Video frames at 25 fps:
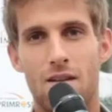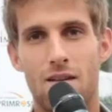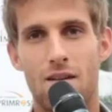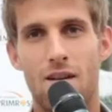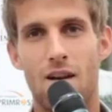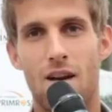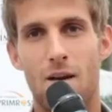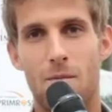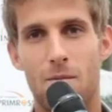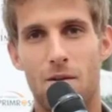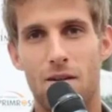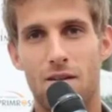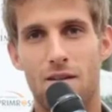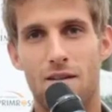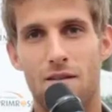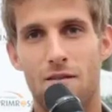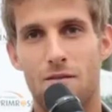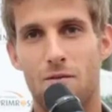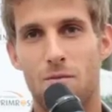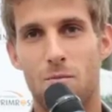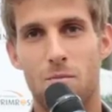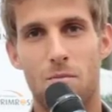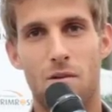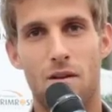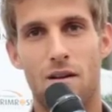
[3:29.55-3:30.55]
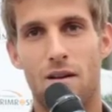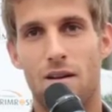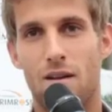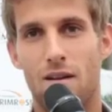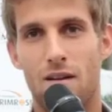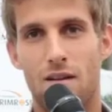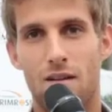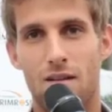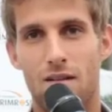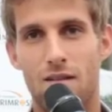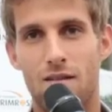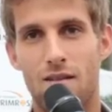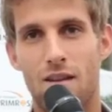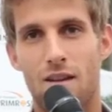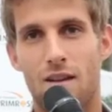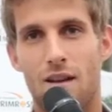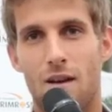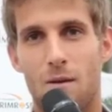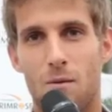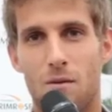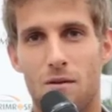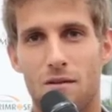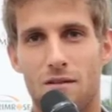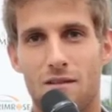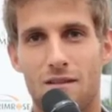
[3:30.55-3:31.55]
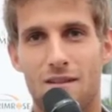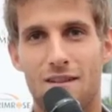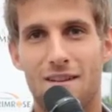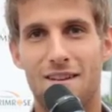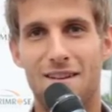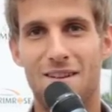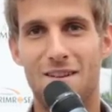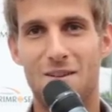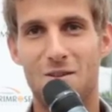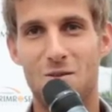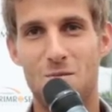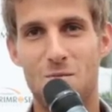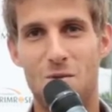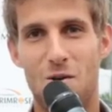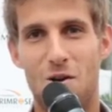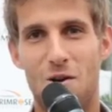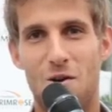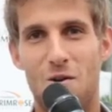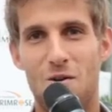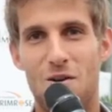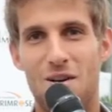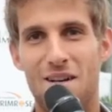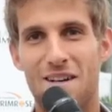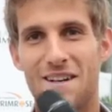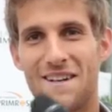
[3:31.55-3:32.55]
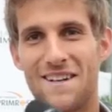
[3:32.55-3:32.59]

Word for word: I'm ready to play 10 hours tomorrow.